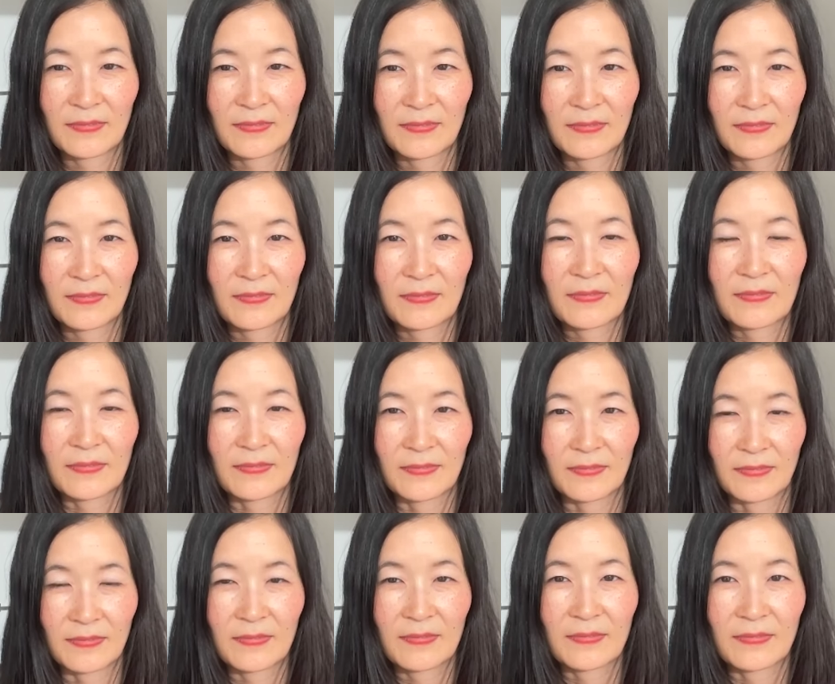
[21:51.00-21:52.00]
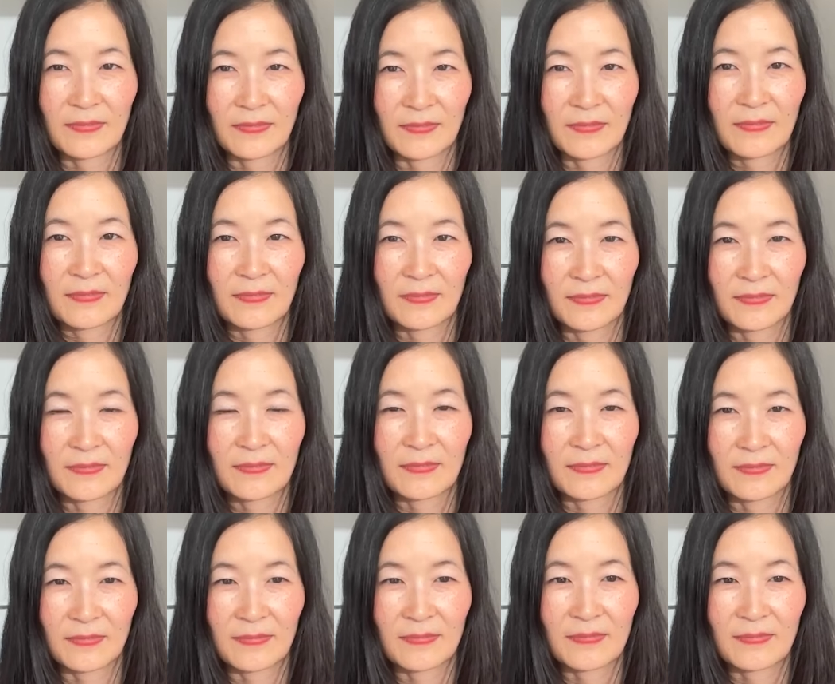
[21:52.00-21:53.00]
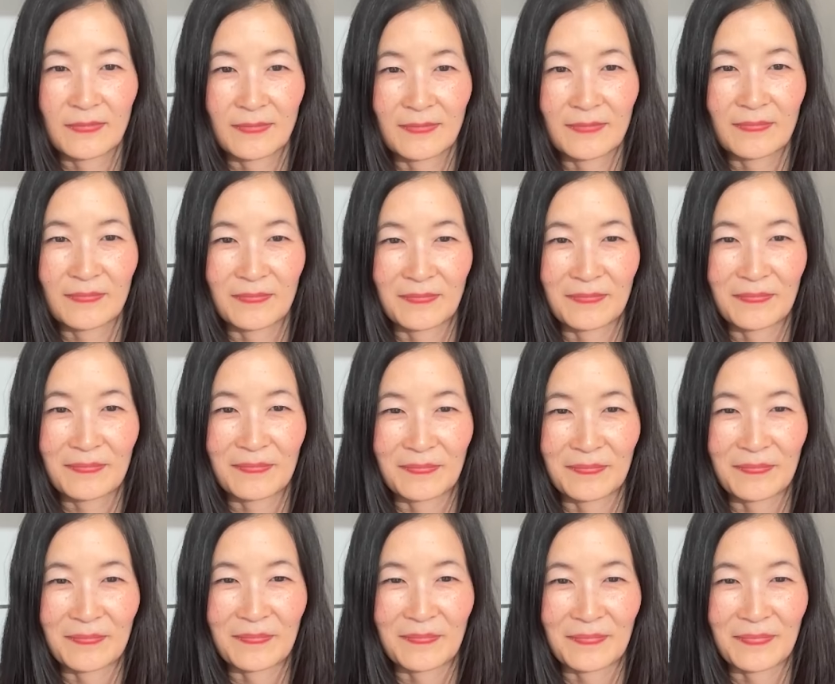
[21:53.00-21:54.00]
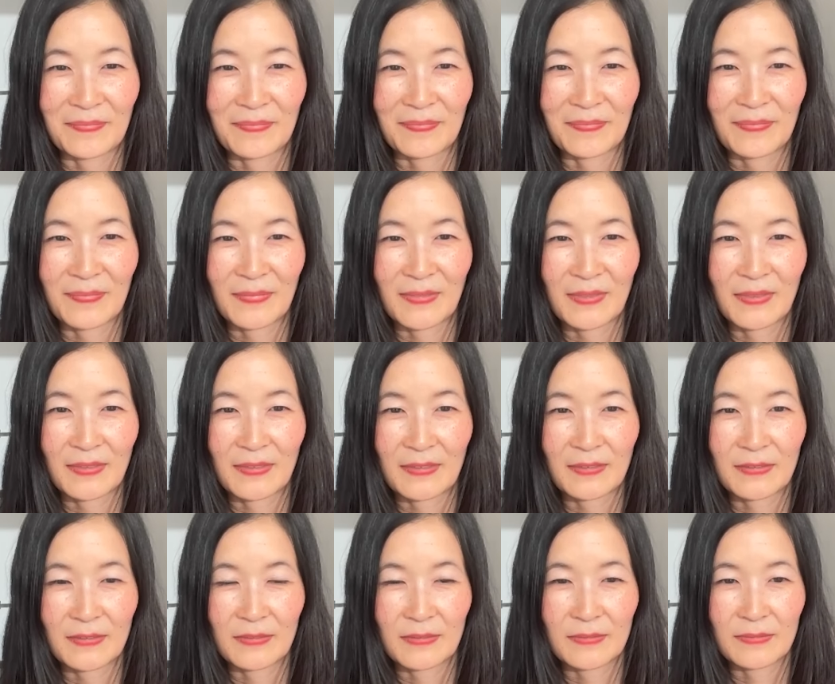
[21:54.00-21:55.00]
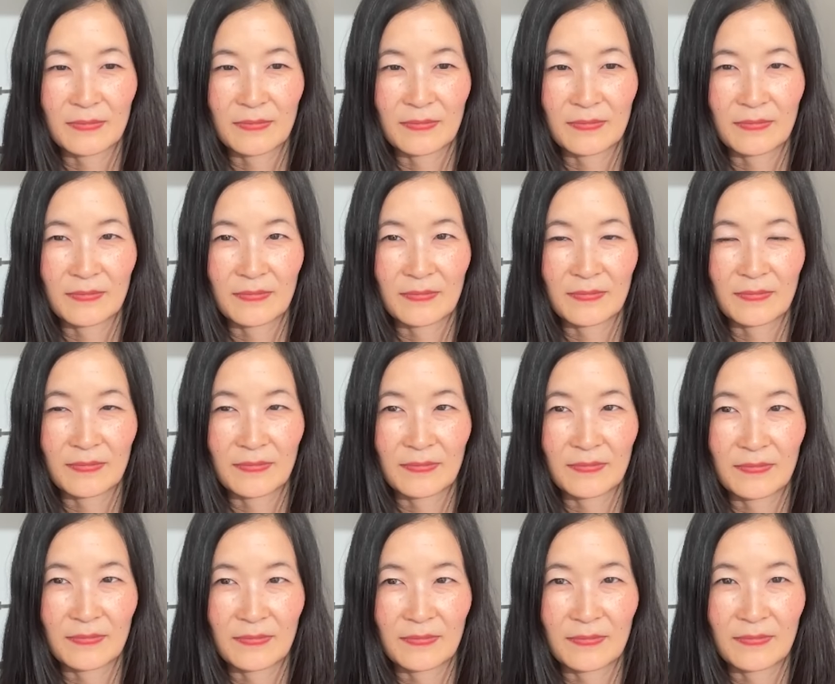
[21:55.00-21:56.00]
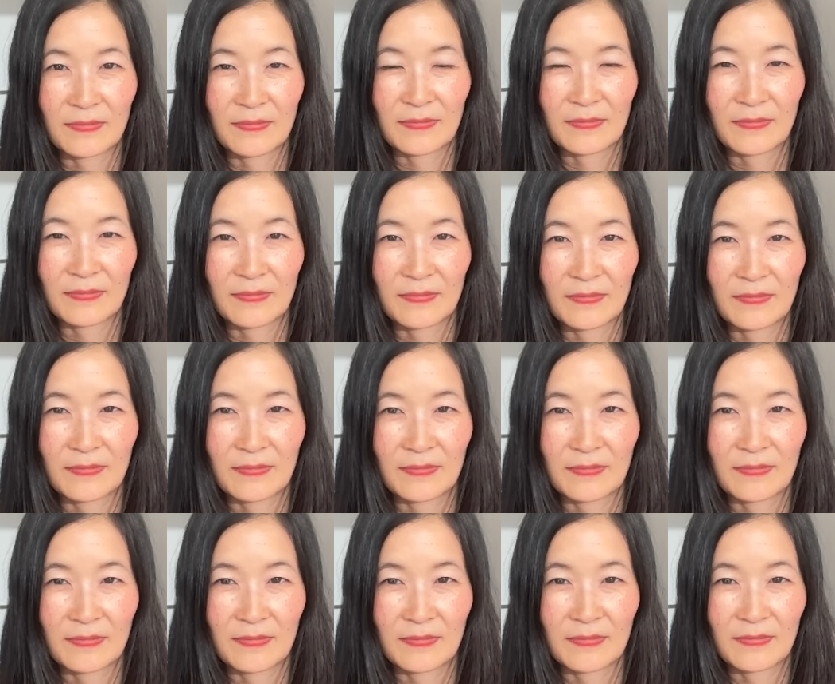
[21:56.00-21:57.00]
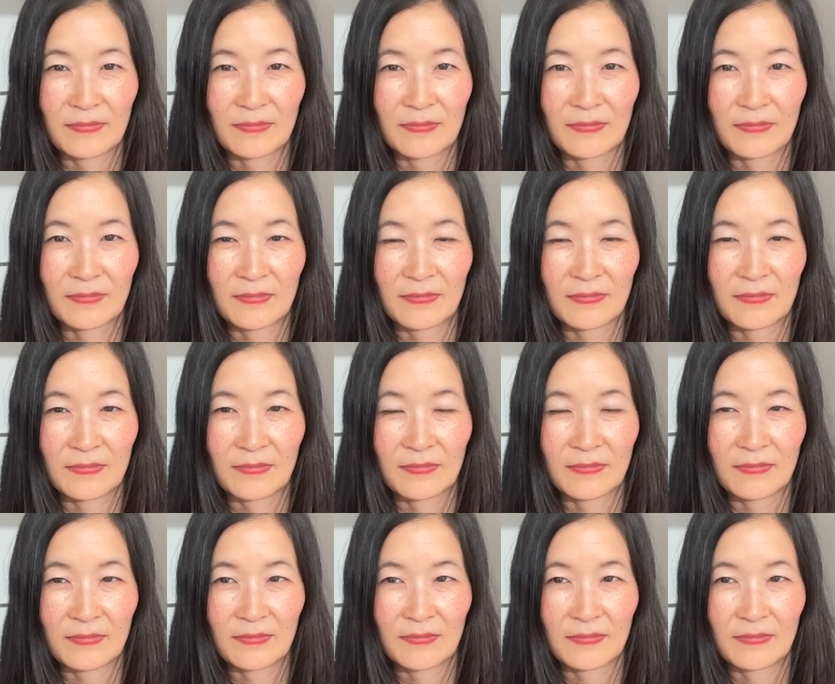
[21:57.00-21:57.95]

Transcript: No words are spoken by the person on screen.